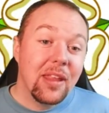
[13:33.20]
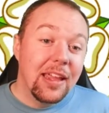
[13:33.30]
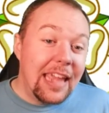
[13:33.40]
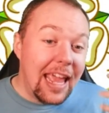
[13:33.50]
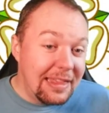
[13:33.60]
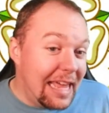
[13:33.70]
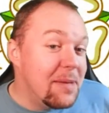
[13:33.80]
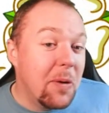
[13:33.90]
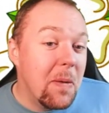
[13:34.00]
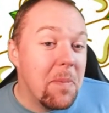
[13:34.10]
get
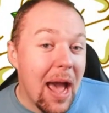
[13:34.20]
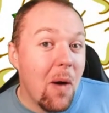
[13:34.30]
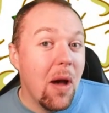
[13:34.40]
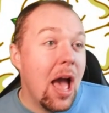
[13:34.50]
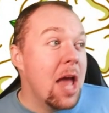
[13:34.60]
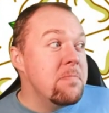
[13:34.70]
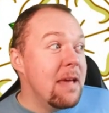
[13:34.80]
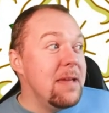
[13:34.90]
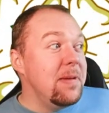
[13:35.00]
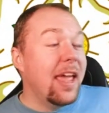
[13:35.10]
Labour in power and
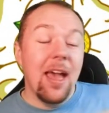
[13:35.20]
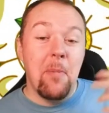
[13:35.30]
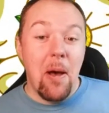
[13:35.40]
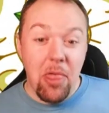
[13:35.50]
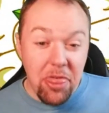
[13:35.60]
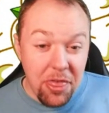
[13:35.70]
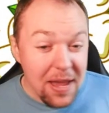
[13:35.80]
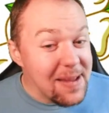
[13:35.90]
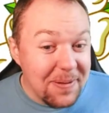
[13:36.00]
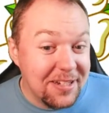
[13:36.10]
maybe get about
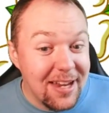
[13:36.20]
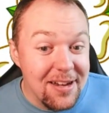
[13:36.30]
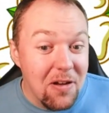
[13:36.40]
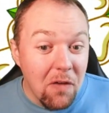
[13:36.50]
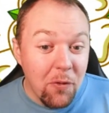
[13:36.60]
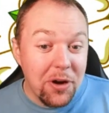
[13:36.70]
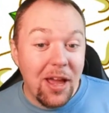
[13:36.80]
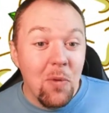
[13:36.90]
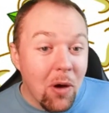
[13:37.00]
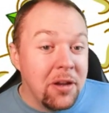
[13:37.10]
30% of what I
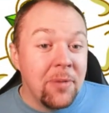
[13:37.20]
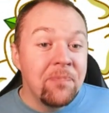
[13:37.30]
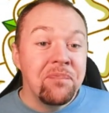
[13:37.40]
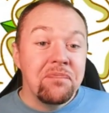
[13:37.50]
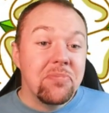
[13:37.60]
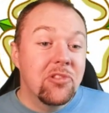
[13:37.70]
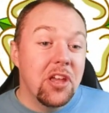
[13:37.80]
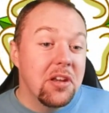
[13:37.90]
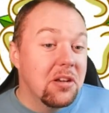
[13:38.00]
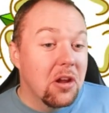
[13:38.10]
want
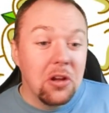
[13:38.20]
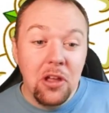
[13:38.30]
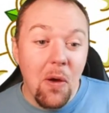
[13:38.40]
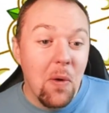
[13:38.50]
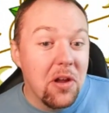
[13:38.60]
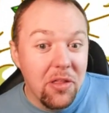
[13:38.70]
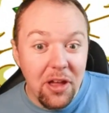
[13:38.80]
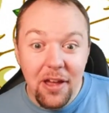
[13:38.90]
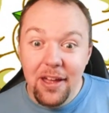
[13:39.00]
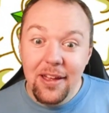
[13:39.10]
than go
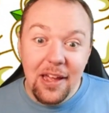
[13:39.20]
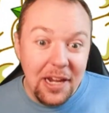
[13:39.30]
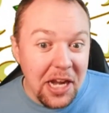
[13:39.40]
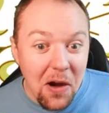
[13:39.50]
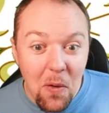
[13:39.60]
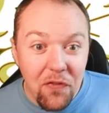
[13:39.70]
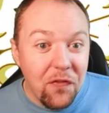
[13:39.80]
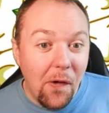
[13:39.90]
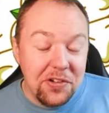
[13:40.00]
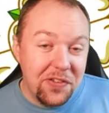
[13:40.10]
another, you know,
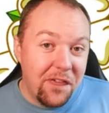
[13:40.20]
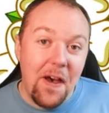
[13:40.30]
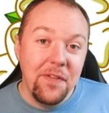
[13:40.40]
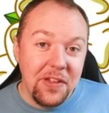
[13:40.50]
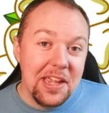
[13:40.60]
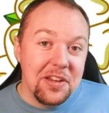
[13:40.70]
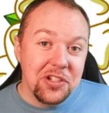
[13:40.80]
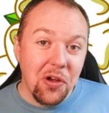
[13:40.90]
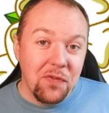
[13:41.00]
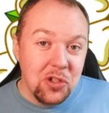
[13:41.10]
4 to 5 years
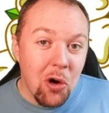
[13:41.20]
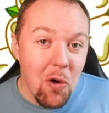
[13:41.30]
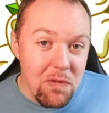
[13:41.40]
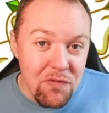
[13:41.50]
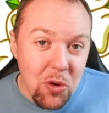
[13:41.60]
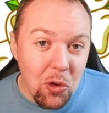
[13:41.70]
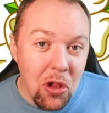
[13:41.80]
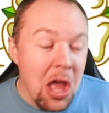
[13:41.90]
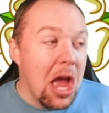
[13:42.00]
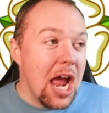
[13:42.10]
of Tory
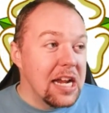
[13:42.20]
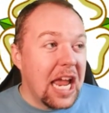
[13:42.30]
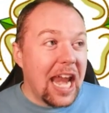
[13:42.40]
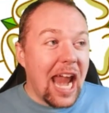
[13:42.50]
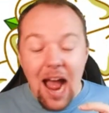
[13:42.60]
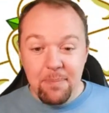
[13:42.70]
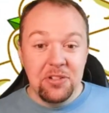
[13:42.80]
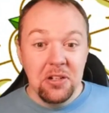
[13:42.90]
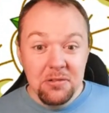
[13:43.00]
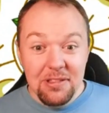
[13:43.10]
rule and get
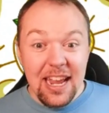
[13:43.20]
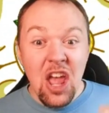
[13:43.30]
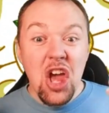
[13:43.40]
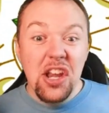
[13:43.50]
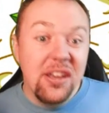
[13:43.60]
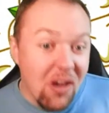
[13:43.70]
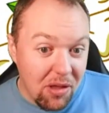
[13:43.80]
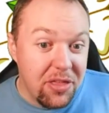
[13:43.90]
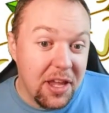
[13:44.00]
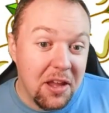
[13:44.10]
absolutely
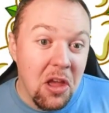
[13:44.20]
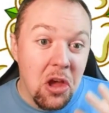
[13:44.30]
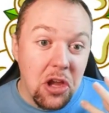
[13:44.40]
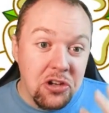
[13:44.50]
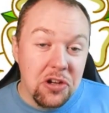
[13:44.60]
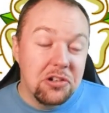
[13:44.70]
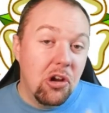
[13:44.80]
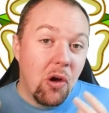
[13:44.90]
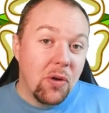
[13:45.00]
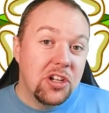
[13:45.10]
nothing done
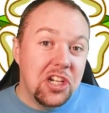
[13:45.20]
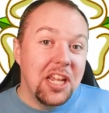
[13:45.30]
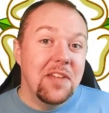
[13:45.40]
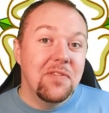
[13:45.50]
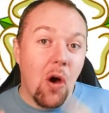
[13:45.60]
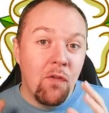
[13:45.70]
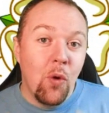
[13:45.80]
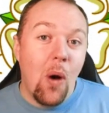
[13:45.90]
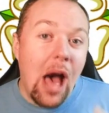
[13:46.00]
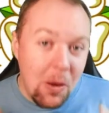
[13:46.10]
or achieved of
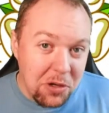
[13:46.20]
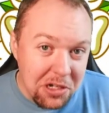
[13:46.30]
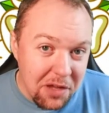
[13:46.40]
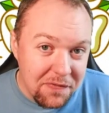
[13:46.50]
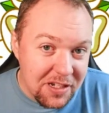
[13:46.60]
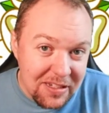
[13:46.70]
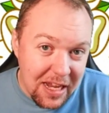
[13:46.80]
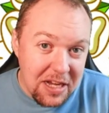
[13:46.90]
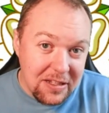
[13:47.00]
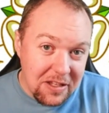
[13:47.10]
what I would love to
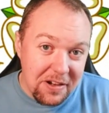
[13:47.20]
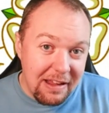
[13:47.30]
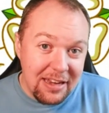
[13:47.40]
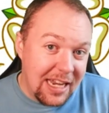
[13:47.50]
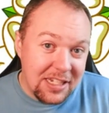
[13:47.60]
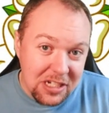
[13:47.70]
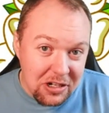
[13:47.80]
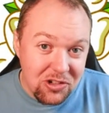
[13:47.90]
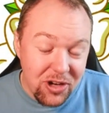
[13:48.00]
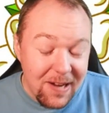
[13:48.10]
see done in this
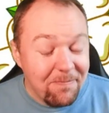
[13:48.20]
country.